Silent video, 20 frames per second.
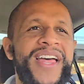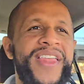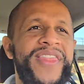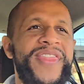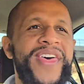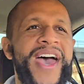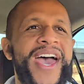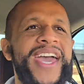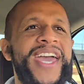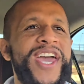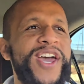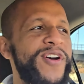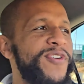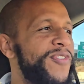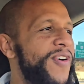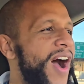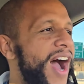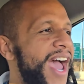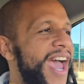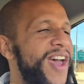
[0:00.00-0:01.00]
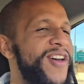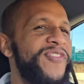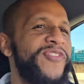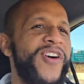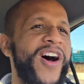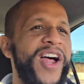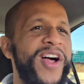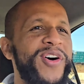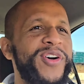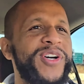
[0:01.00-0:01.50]
that if I had
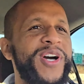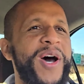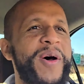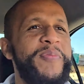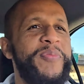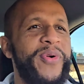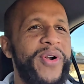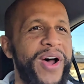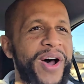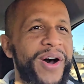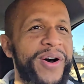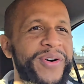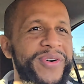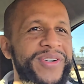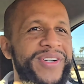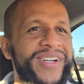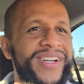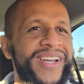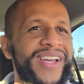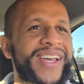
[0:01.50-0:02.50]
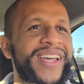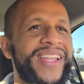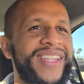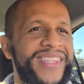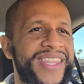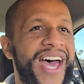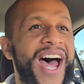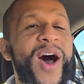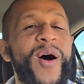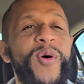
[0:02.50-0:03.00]
Final Cut Pro,
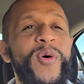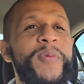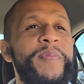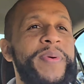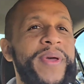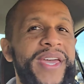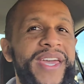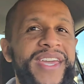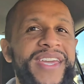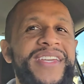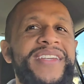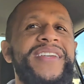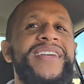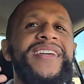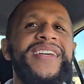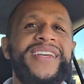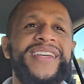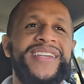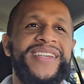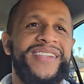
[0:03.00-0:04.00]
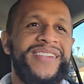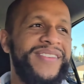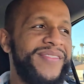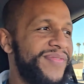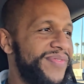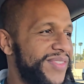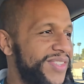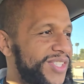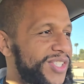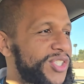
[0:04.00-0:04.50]
that I would be
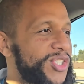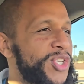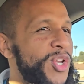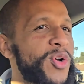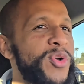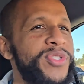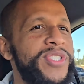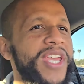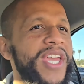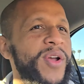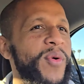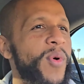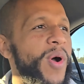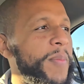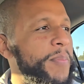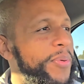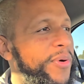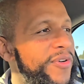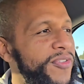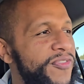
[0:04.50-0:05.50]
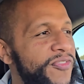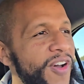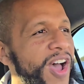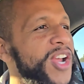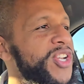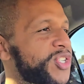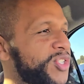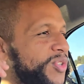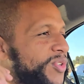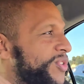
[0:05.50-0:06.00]
using what
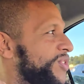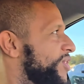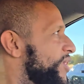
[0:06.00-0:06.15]
professionals